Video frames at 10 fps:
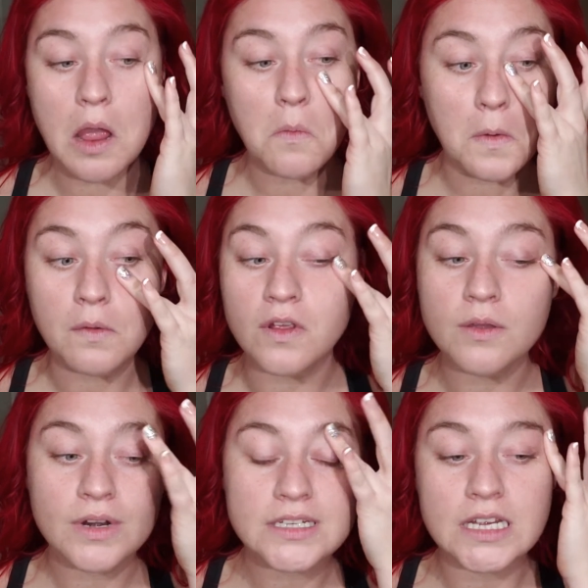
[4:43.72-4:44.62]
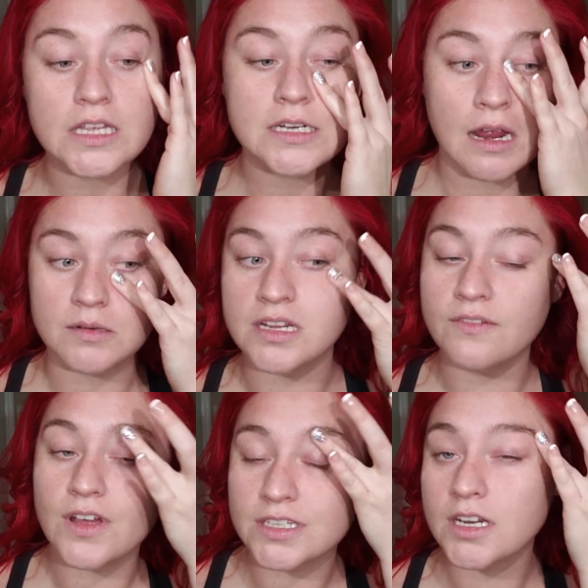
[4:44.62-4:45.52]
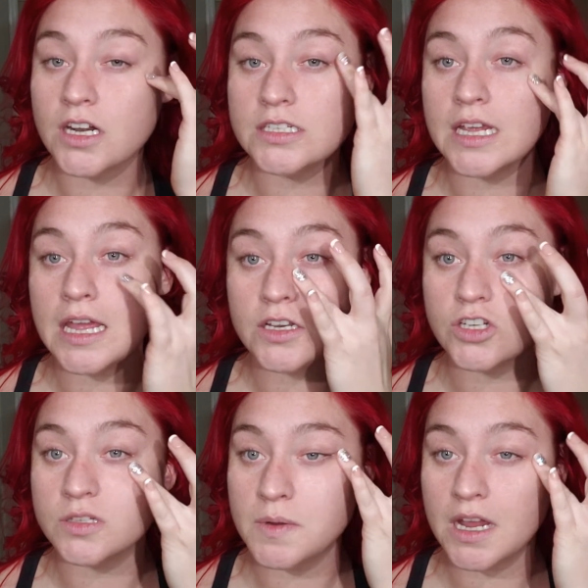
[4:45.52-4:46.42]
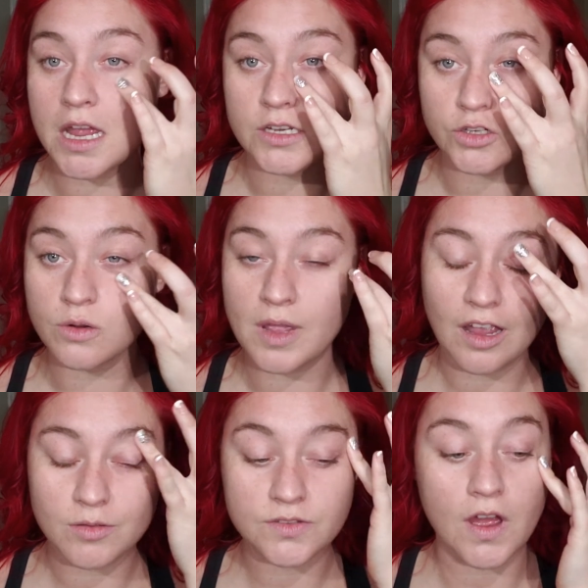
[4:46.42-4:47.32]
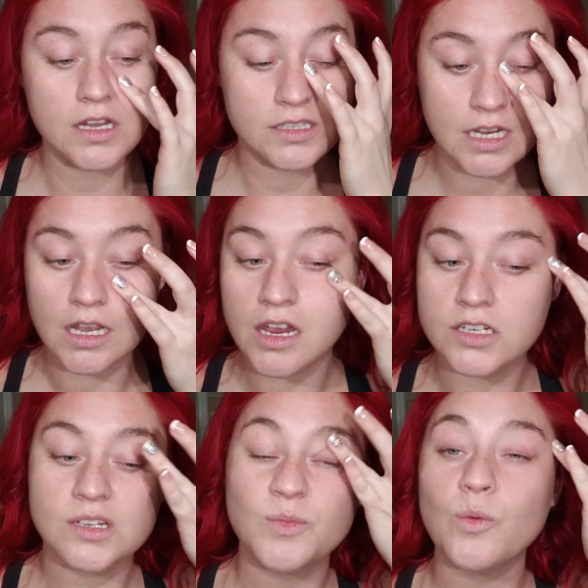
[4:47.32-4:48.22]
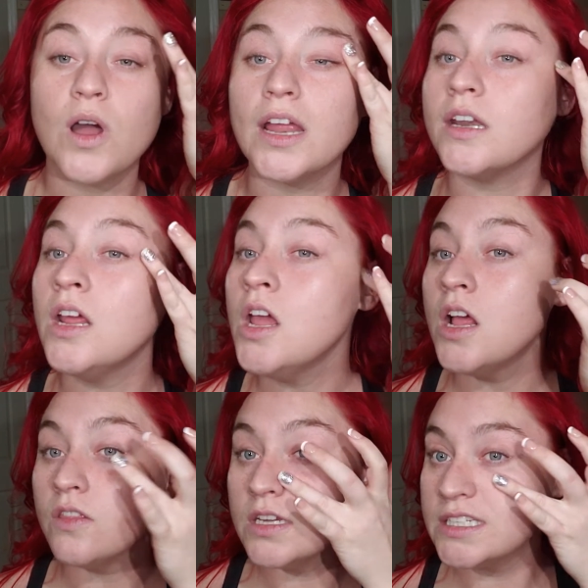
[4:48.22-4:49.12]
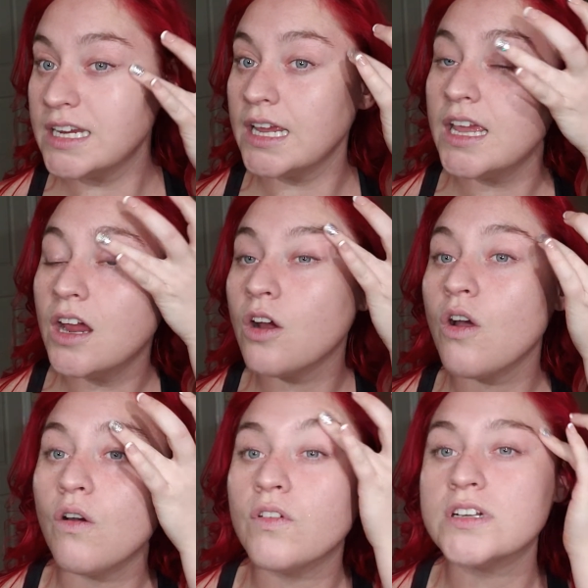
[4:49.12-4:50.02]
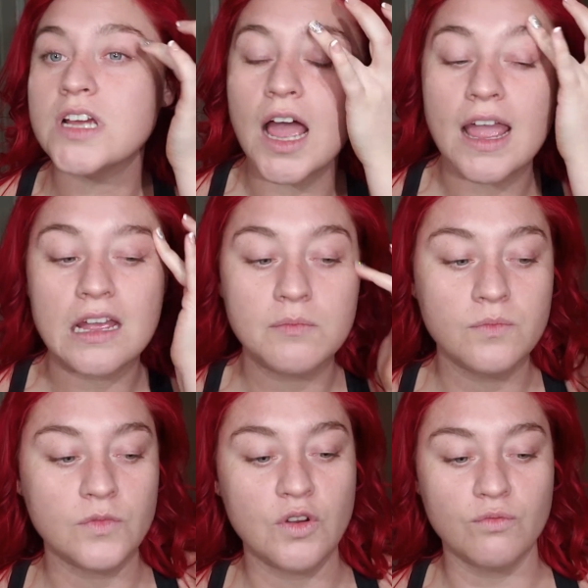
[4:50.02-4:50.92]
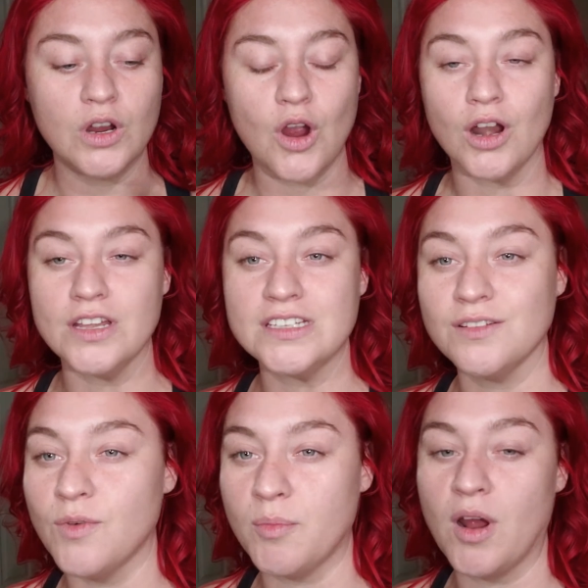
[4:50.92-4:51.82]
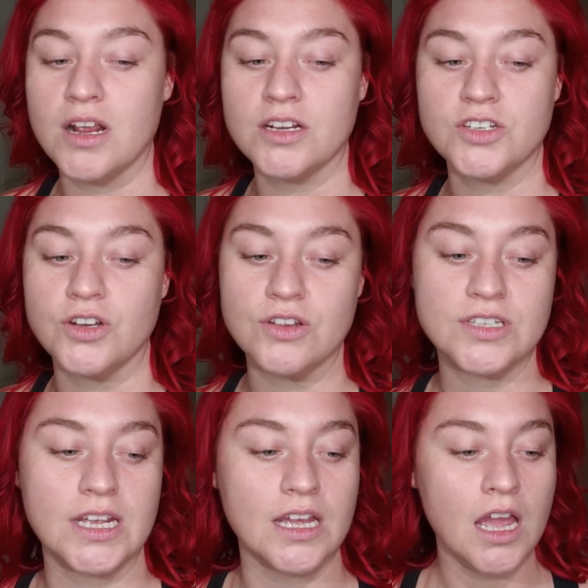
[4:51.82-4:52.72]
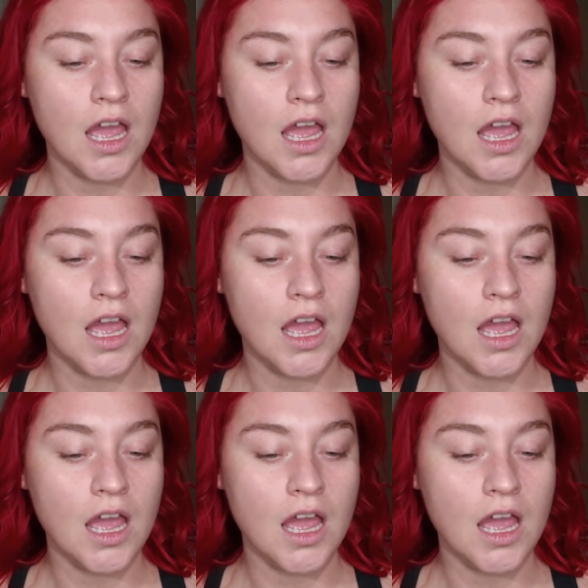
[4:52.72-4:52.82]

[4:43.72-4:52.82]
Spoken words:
We really want to take the time to invest in our skin, just because, makeup's fun, skincare is number one. This skincare over time, regardless of what products you're using,